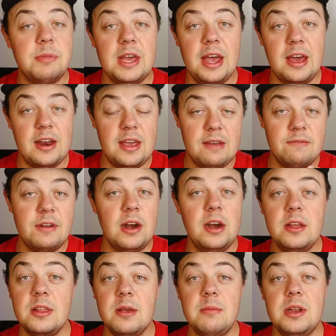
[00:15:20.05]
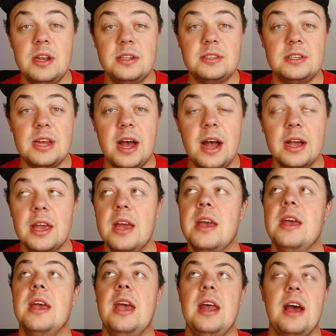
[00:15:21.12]
They had a very limited stock
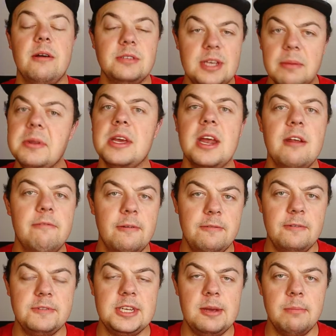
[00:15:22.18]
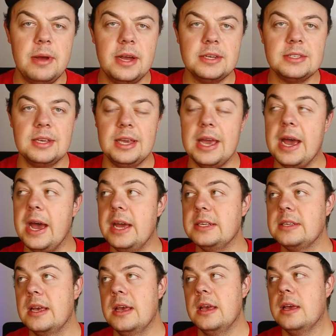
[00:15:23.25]
and I was able to get it for 15 bucks. And
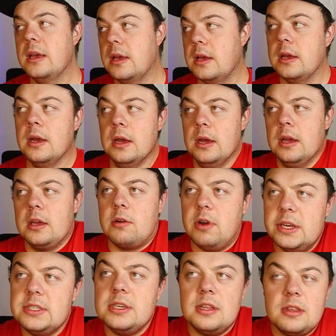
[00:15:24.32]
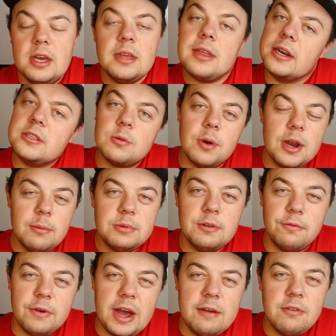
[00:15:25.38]
guys, crazy to think that it's went up to
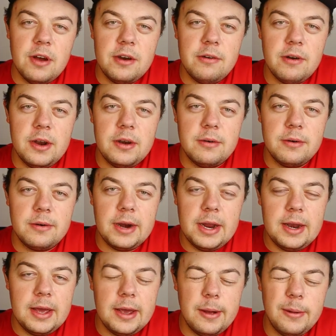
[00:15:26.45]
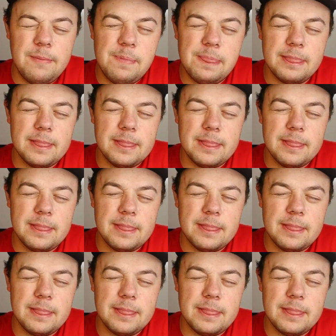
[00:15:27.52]
500 right now.